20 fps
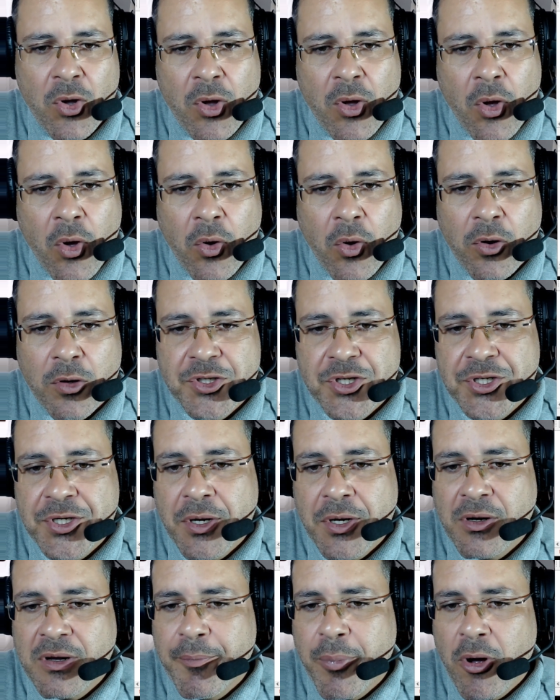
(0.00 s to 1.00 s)
Or to talk
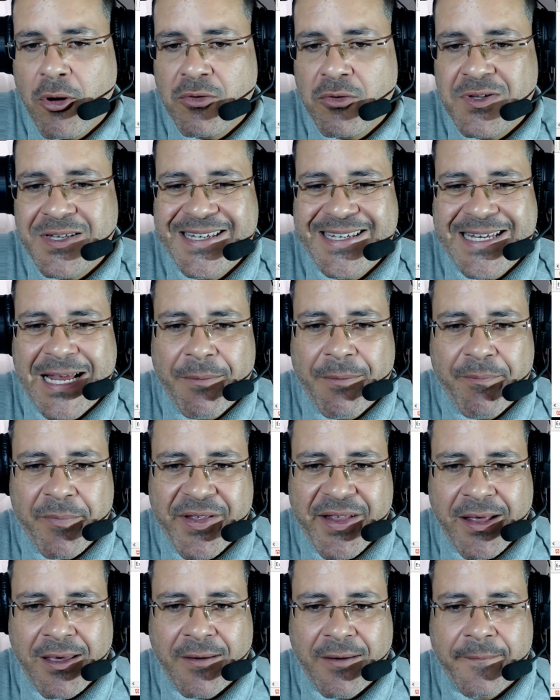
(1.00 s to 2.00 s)
about
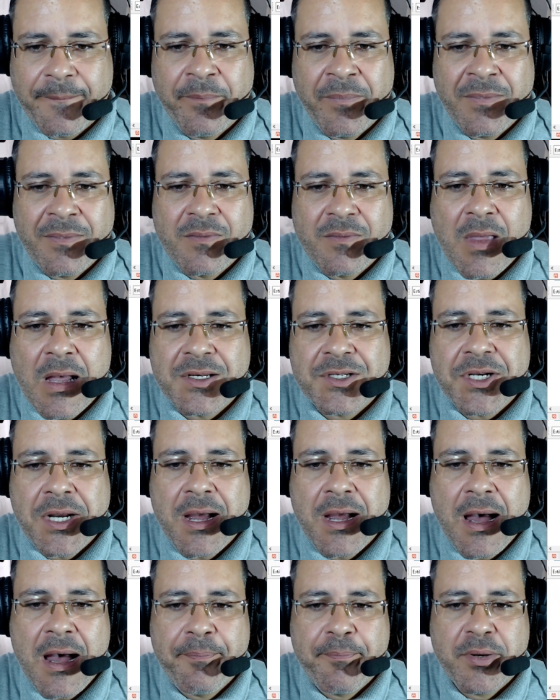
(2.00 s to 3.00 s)
something that
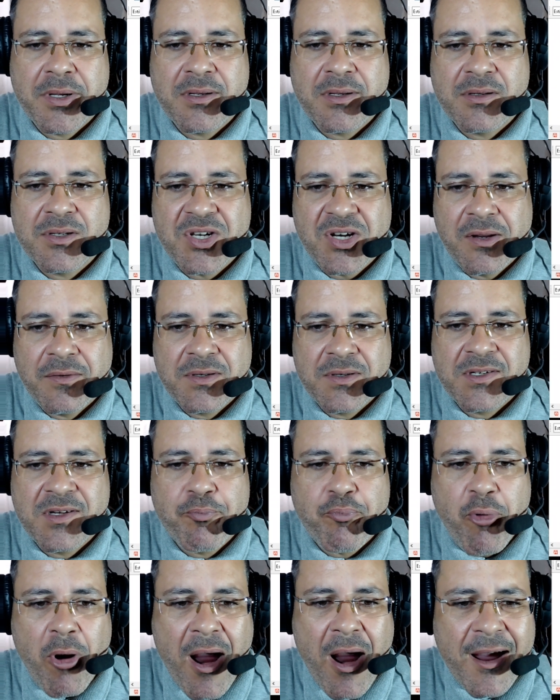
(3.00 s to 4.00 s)
happened
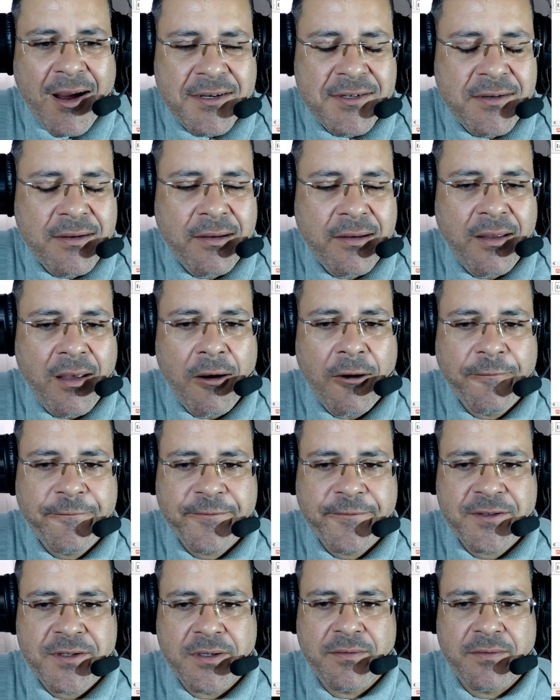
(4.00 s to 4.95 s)
surprisingly often.